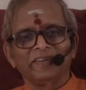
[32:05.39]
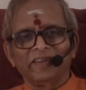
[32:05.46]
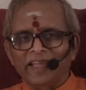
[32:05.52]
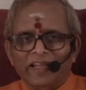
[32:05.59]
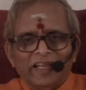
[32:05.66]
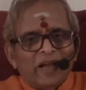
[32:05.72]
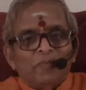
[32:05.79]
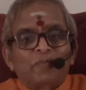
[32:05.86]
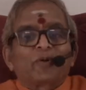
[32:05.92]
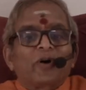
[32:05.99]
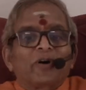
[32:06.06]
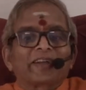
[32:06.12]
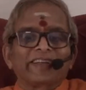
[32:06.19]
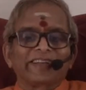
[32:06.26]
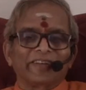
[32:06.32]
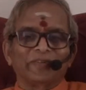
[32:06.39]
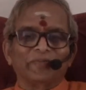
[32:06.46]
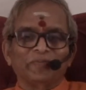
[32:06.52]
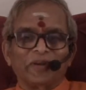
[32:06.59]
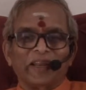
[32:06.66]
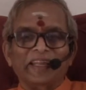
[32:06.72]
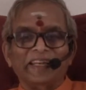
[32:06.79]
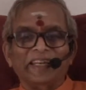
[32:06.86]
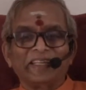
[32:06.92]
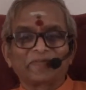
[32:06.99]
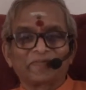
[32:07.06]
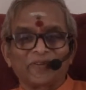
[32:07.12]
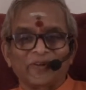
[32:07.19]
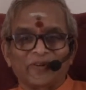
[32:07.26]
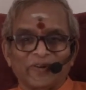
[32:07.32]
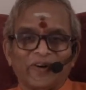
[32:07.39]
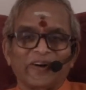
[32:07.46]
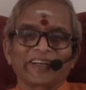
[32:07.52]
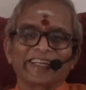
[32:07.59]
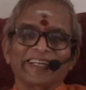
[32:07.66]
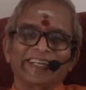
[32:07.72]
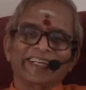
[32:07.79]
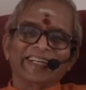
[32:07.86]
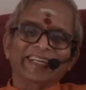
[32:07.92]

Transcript: Like I am talking now, brainless fellow talking.